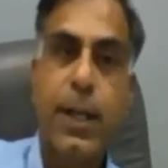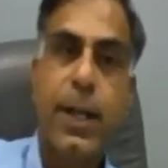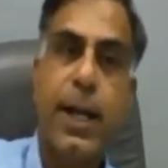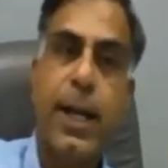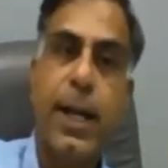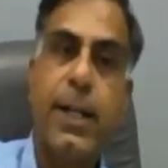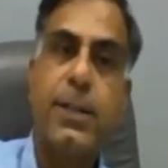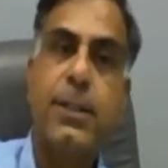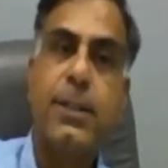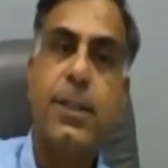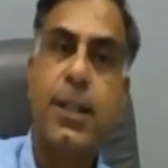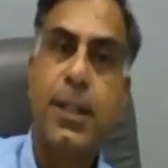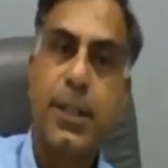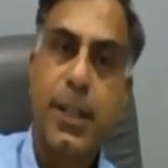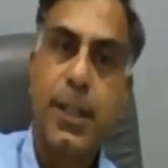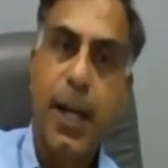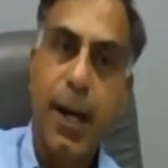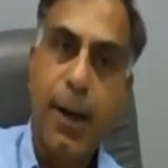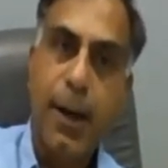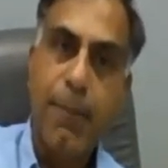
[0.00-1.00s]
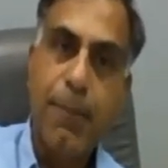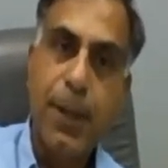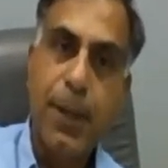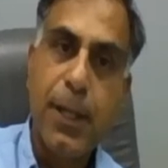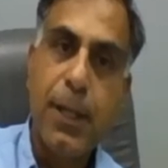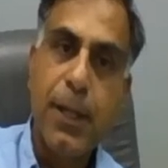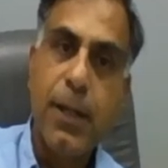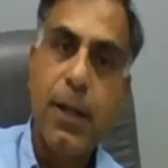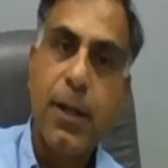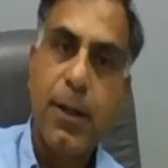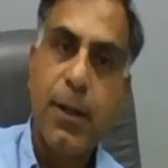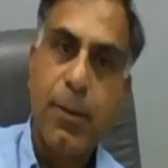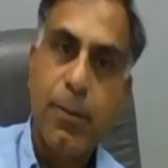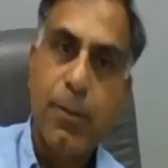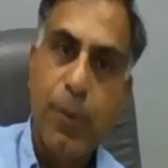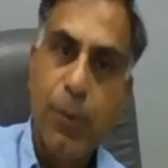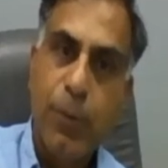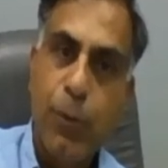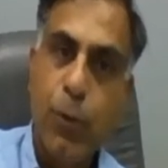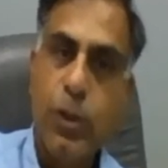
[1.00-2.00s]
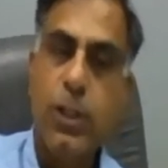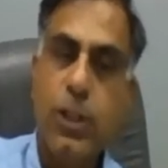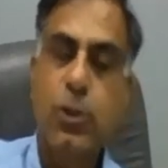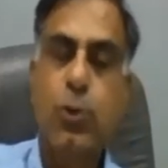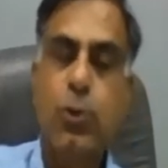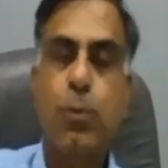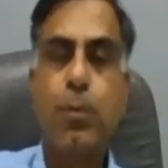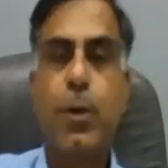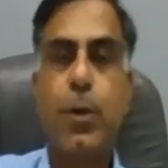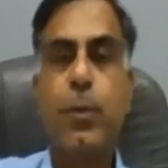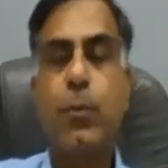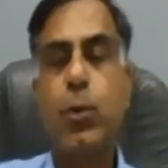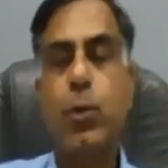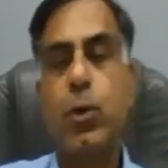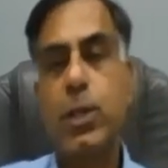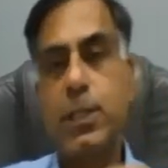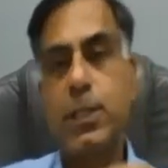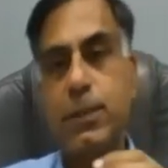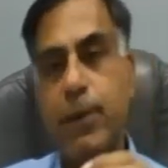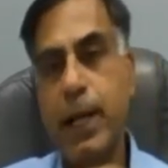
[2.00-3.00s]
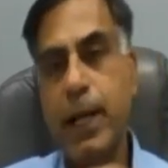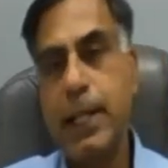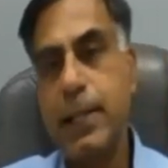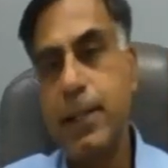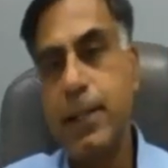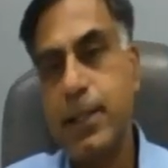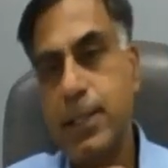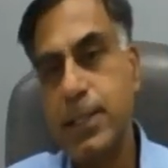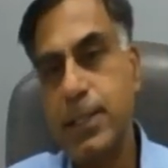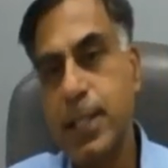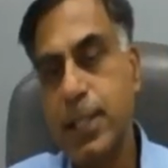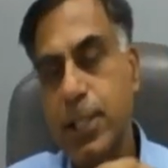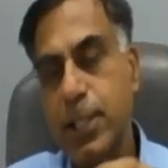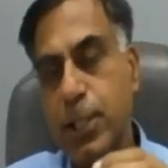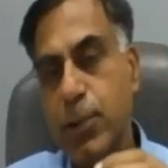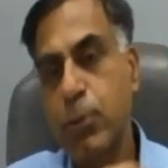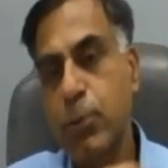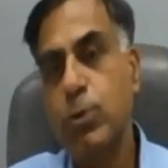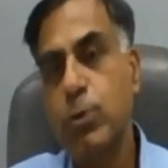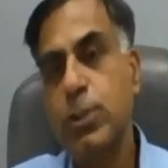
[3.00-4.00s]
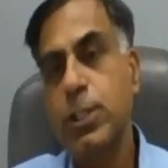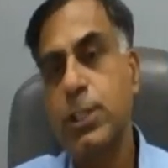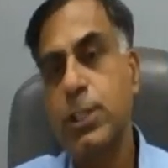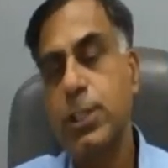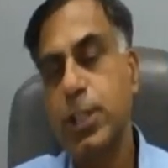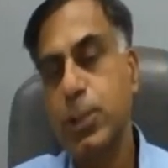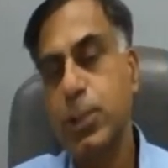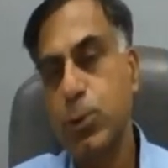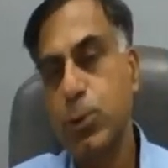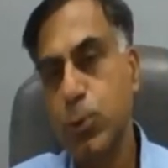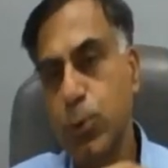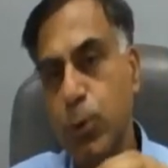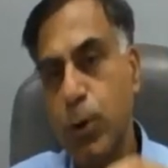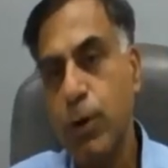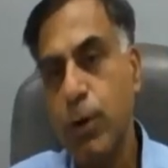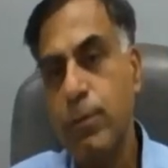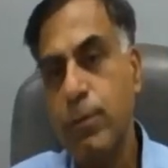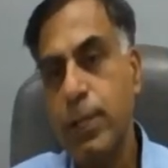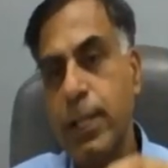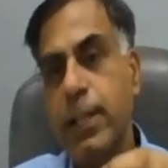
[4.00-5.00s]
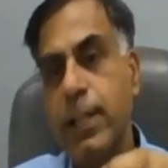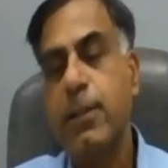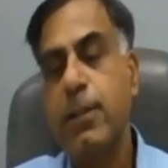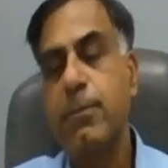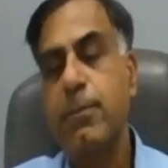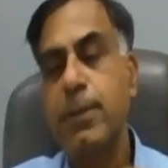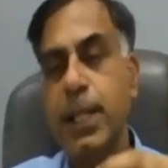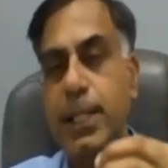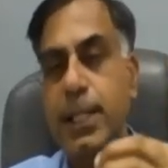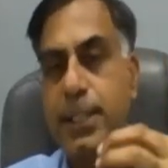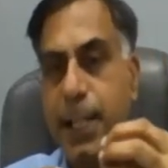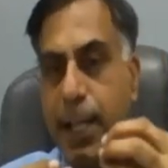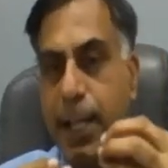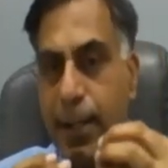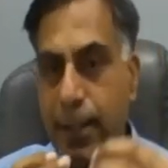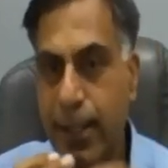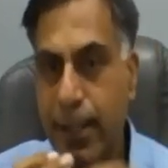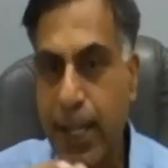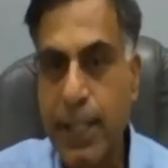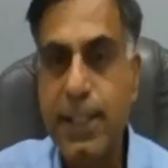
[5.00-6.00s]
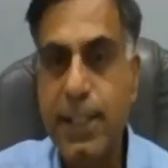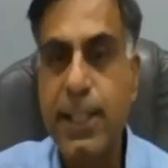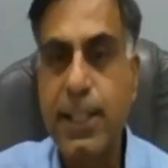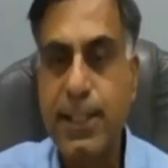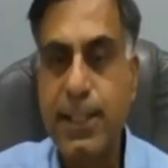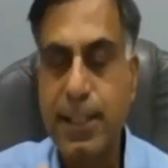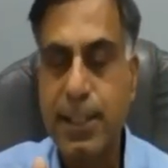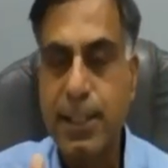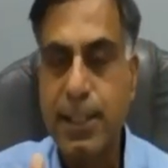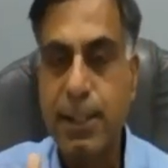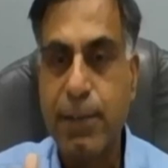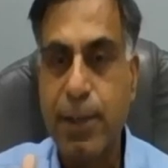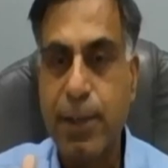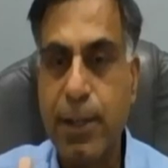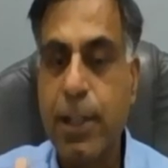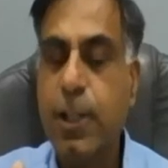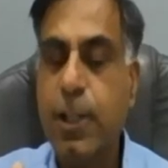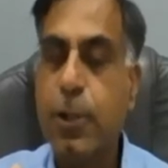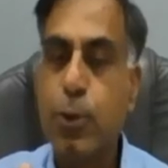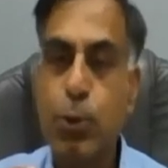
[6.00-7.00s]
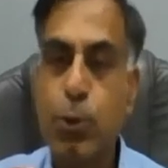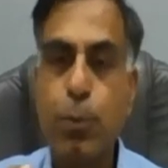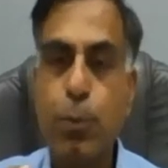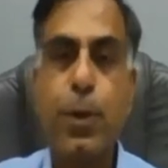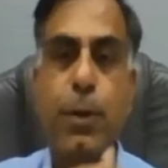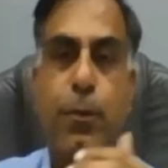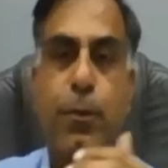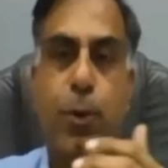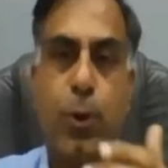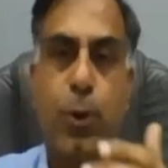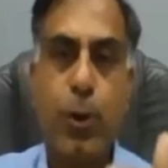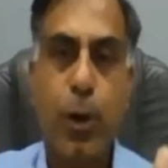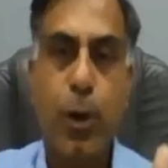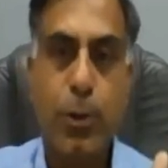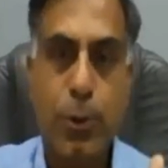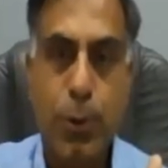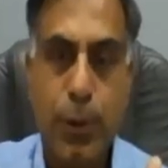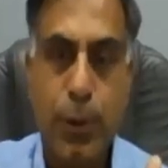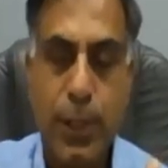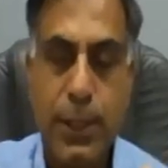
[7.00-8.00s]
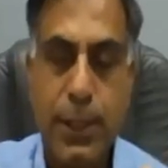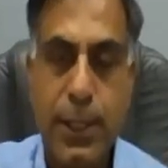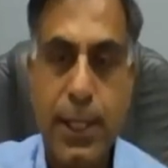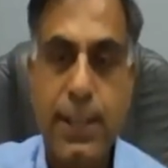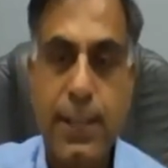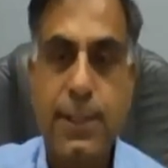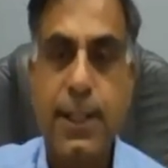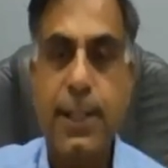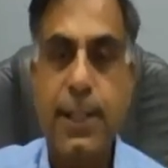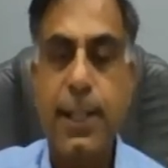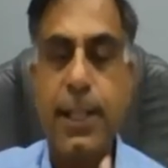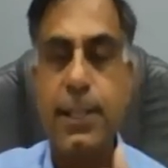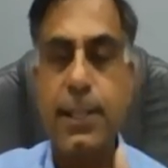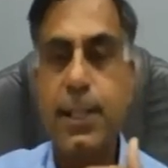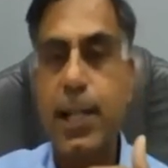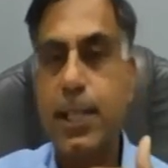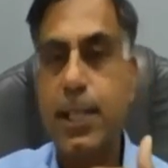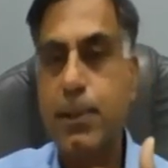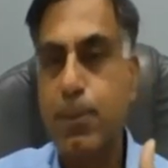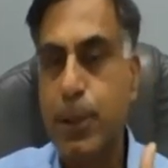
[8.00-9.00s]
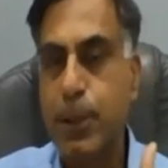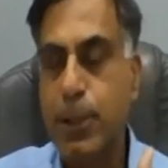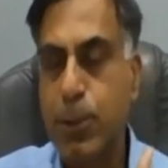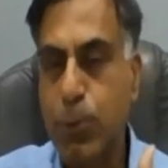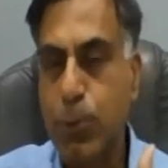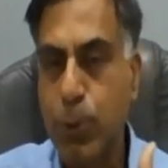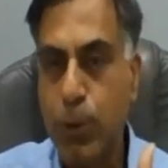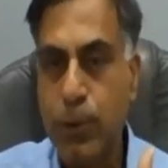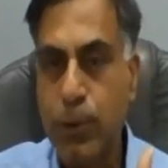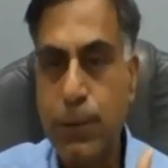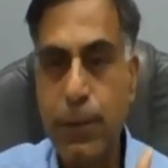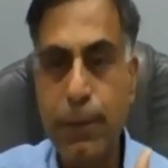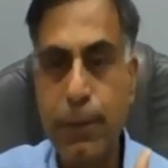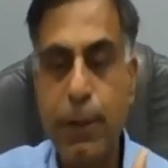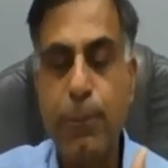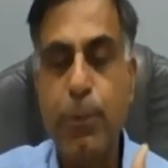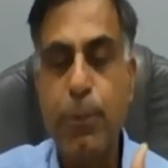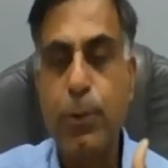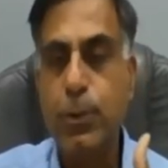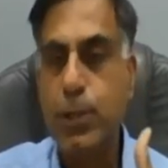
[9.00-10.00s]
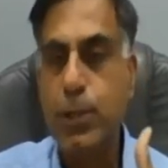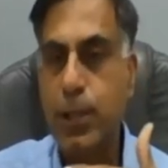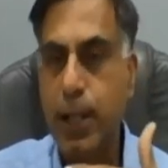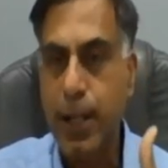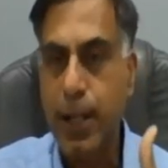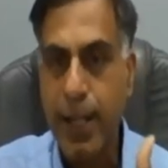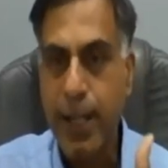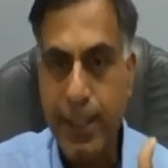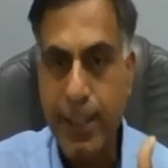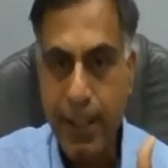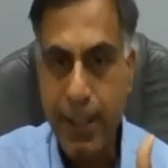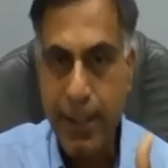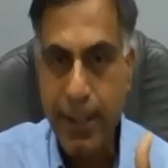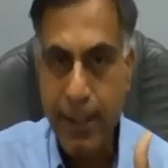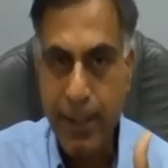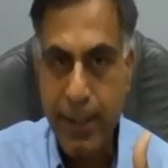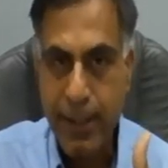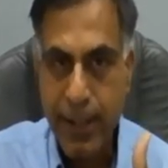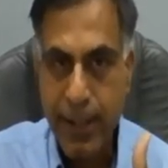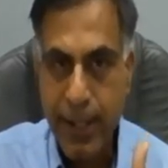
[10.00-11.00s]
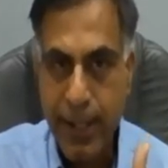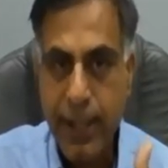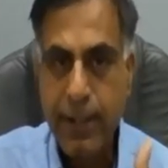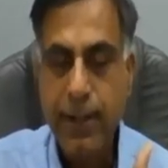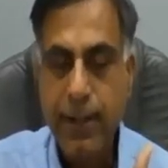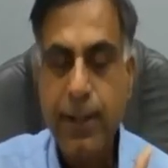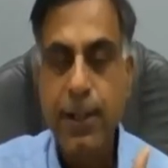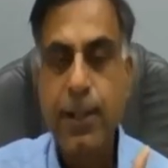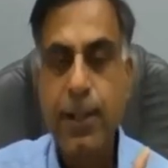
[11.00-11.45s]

And the appeal before the Supreme Court is filed under section 262 of the Income Tax Act 1961. Supreme Court also decides the case as per the Code of Civil Procedure 1908.